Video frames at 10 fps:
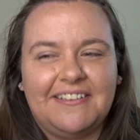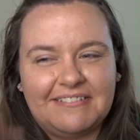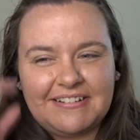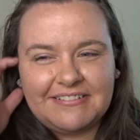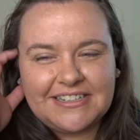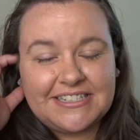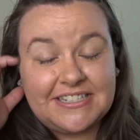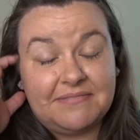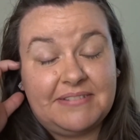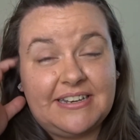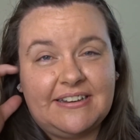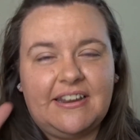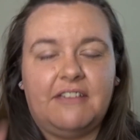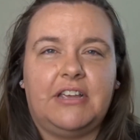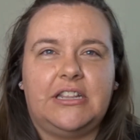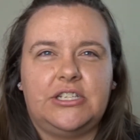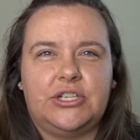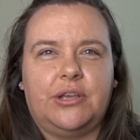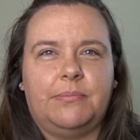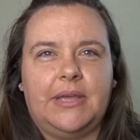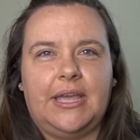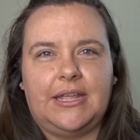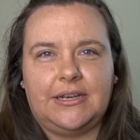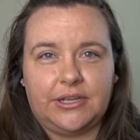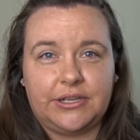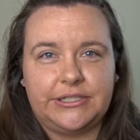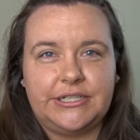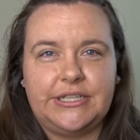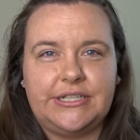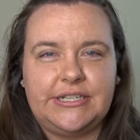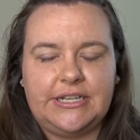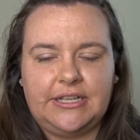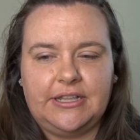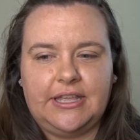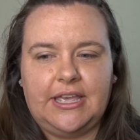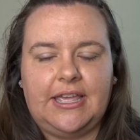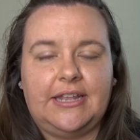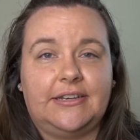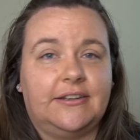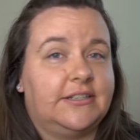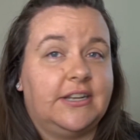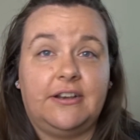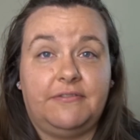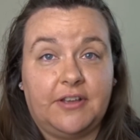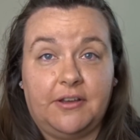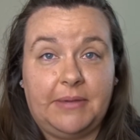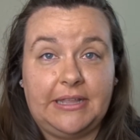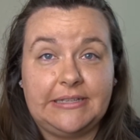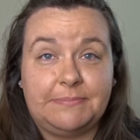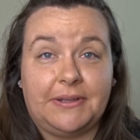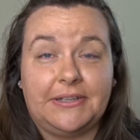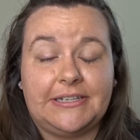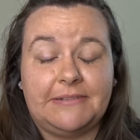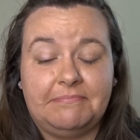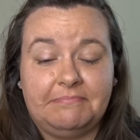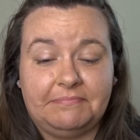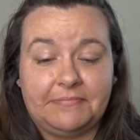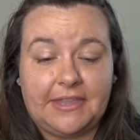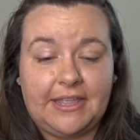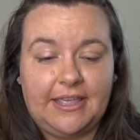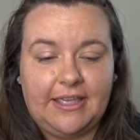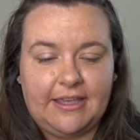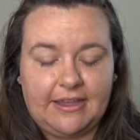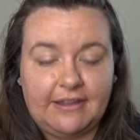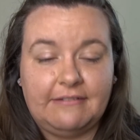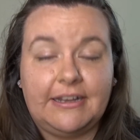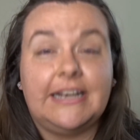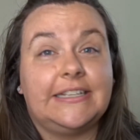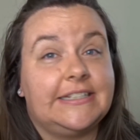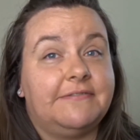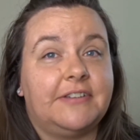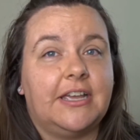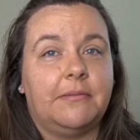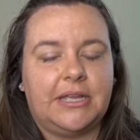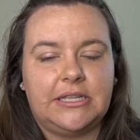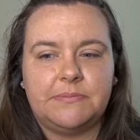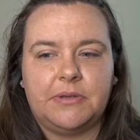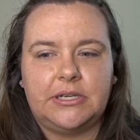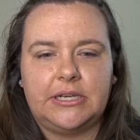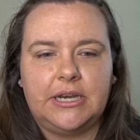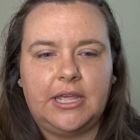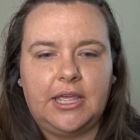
we were shopping around the shop, and I got to the till and I totally forgot about this binding. I really did forget about this binding.